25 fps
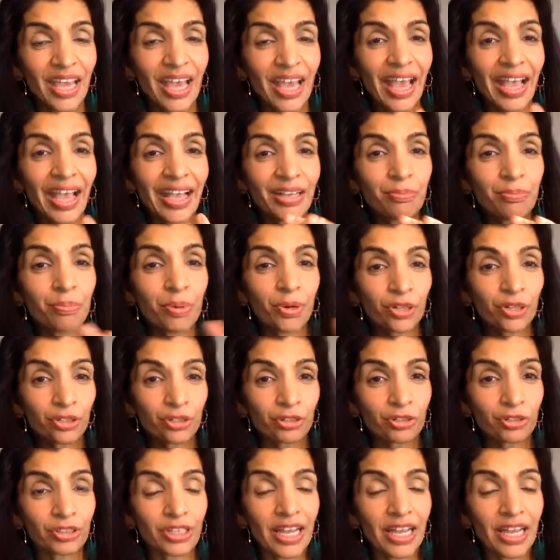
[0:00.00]
A
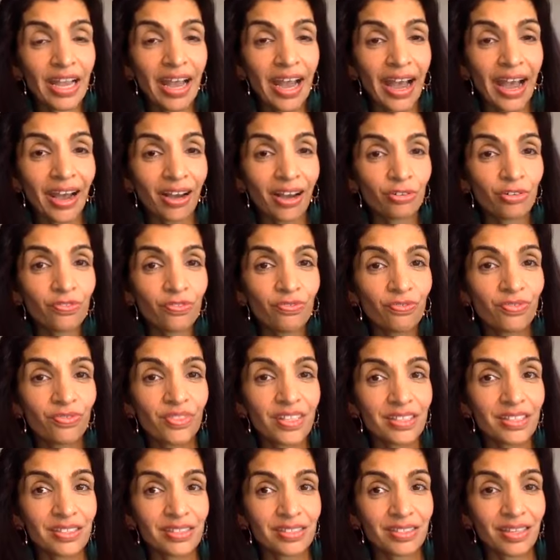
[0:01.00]
bird out of
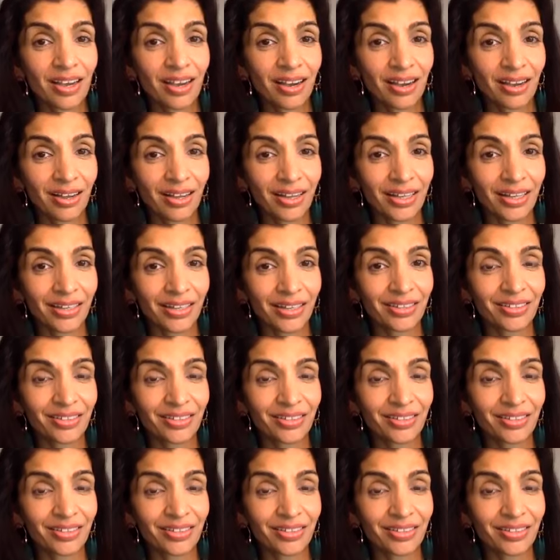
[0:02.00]
the sky,